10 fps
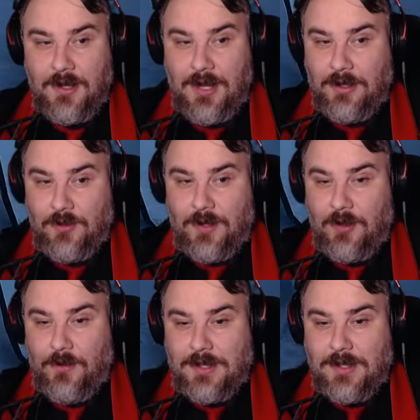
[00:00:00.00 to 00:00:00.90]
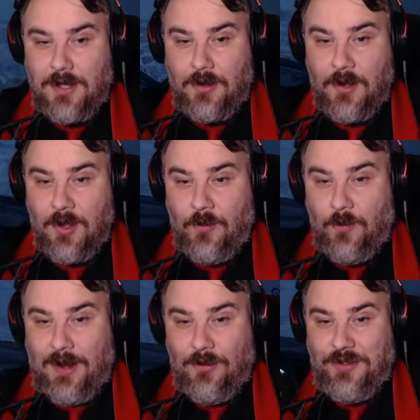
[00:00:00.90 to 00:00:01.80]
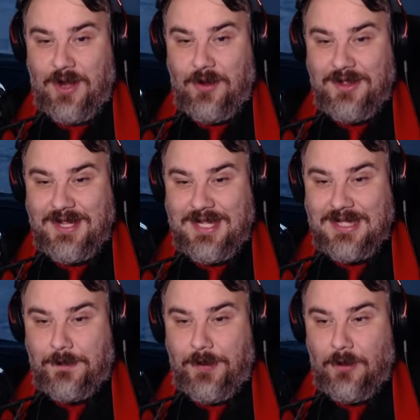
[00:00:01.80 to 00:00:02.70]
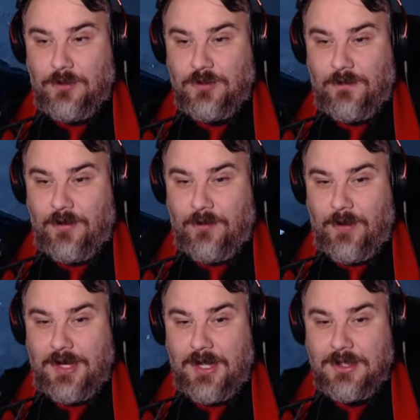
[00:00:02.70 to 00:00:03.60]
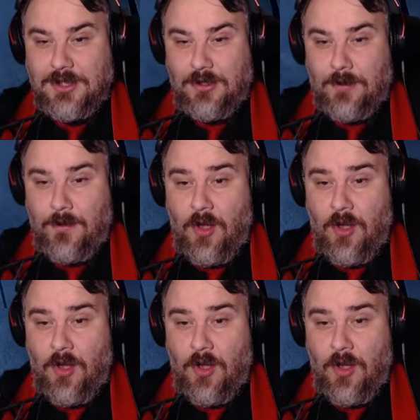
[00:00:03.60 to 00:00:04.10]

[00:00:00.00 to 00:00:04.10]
How do I know where to go? Well, there are these poles with red lights on them.